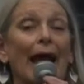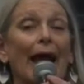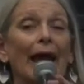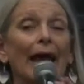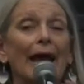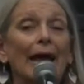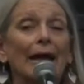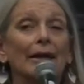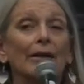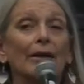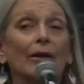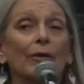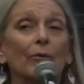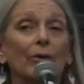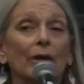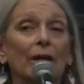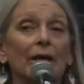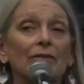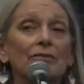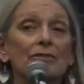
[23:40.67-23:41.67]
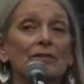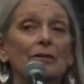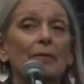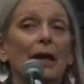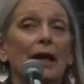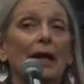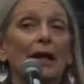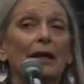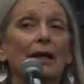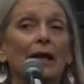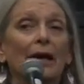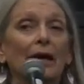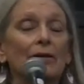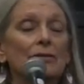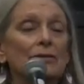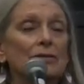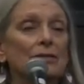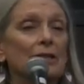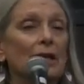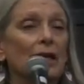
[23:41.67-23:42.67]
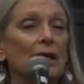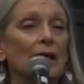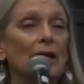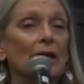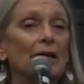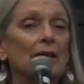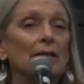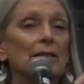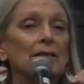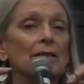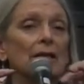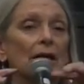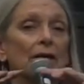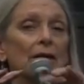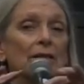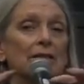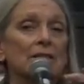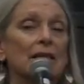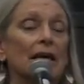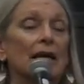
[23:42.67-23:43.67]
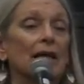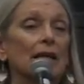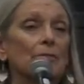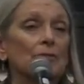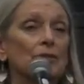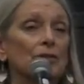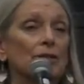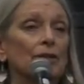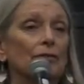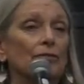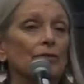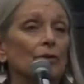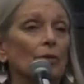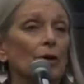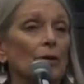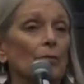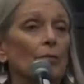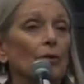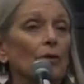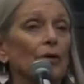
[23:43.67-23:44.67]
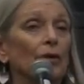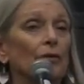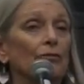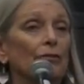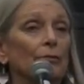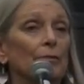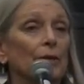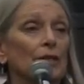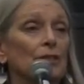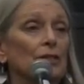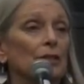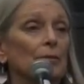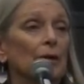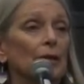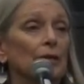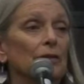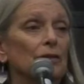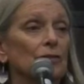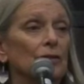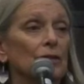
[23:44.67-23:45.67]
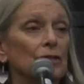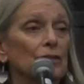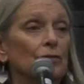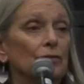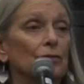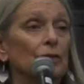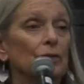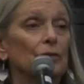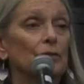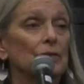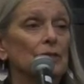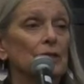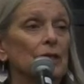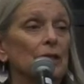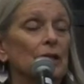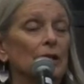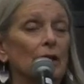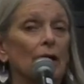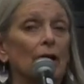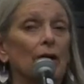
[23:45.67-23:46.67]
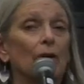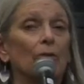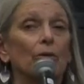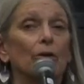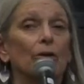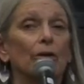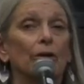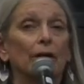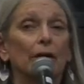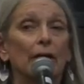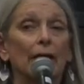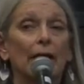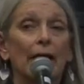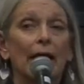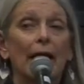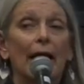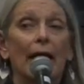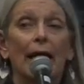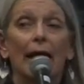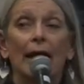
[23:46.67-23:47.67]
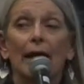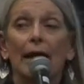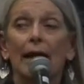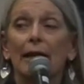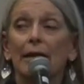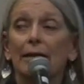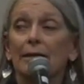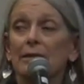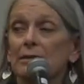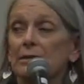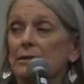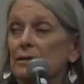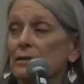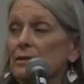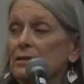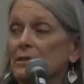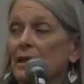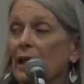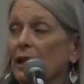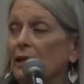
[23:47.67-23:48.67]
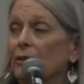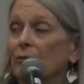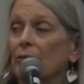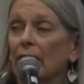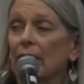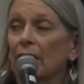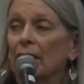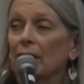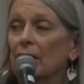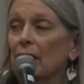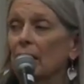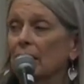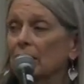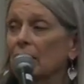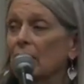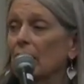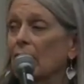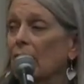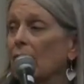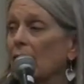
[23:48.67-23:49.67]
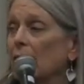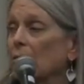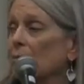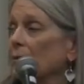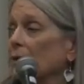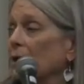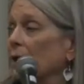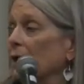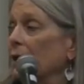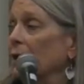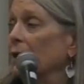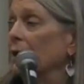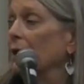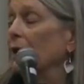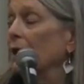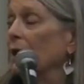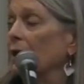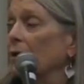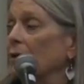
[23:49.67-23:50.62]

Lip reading: And we have some handouts and a sign-up sheet if you want more information about the trust frequency and our work. And SallyRanney.com. And